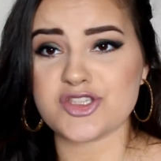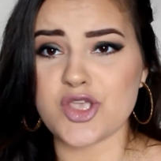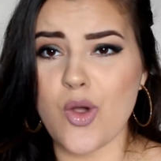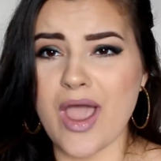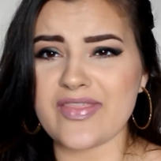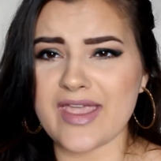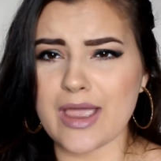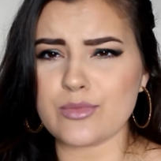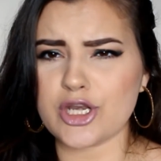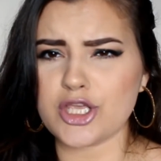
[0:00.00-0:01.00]
So I think
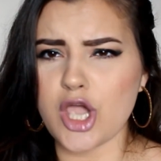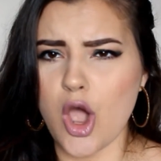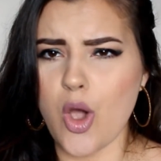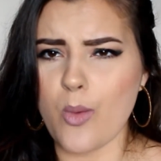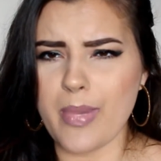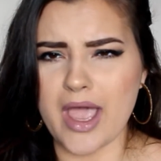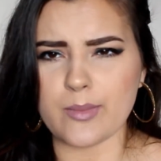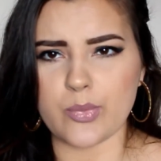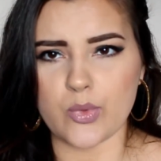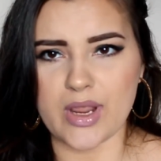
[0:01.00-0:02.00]
I'm gonna go
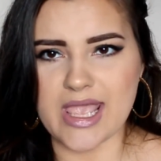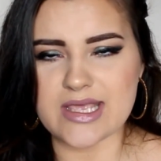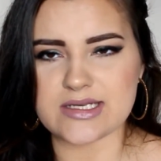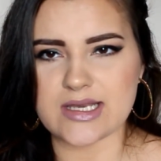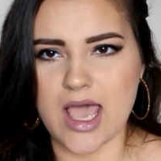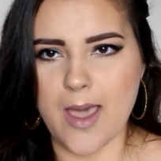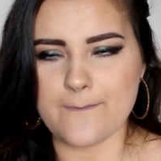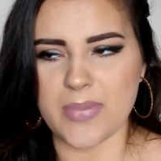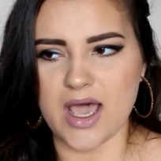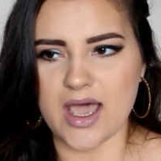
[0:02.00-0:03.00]
by brand,
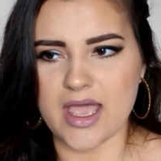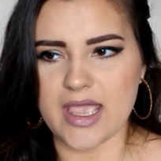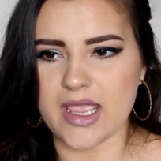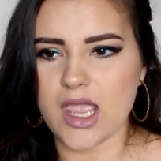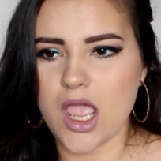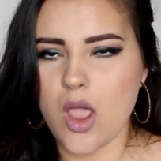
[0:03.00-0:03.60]
not by